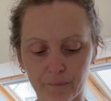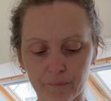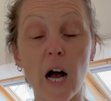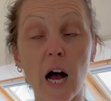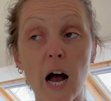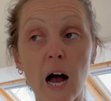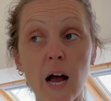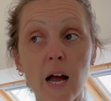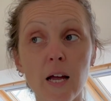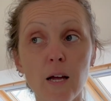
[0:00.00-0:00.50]

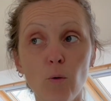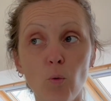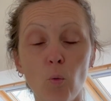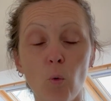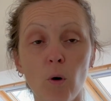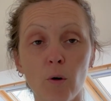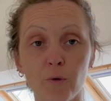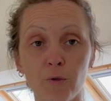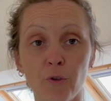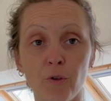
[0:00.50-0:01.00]
I
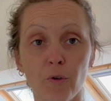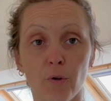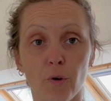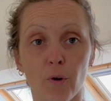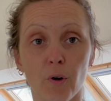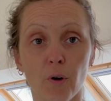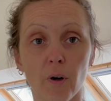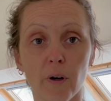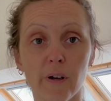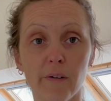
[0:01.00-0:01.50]

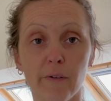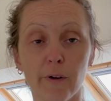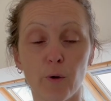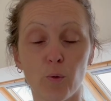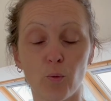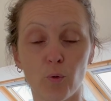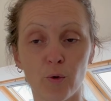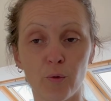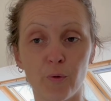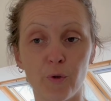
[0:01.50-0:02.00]
wonder if it
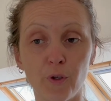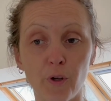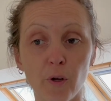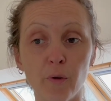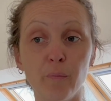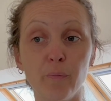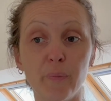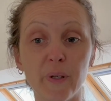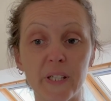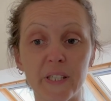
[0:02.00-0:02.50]

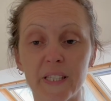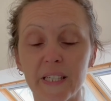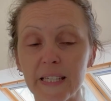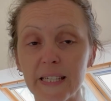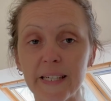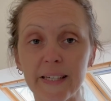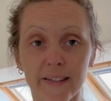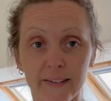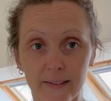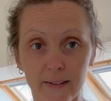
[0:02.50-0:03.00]
wouldn't be
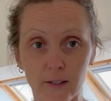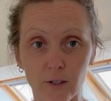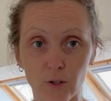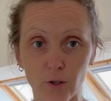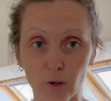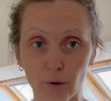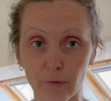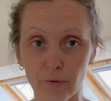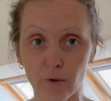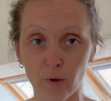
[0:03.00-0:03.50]

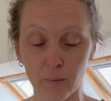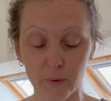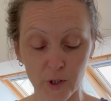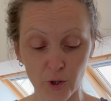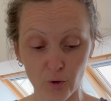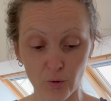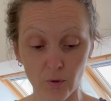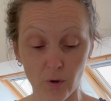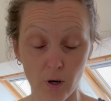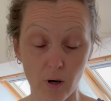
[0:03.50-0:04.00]
easier for me
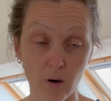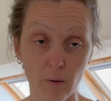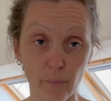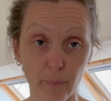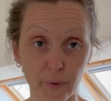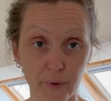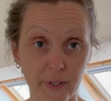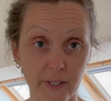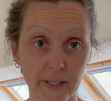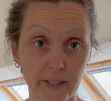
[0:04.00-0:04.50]
to
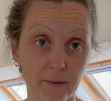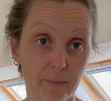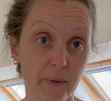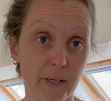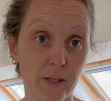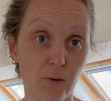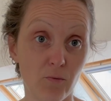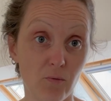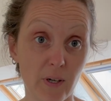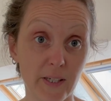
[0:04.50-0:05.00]
amputate my
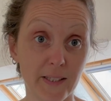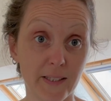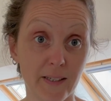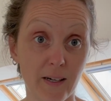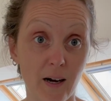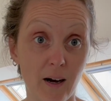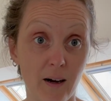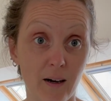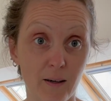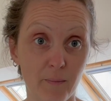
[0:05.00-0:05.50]
right
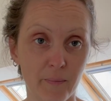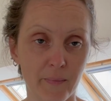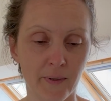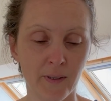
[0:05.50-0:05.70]
arm.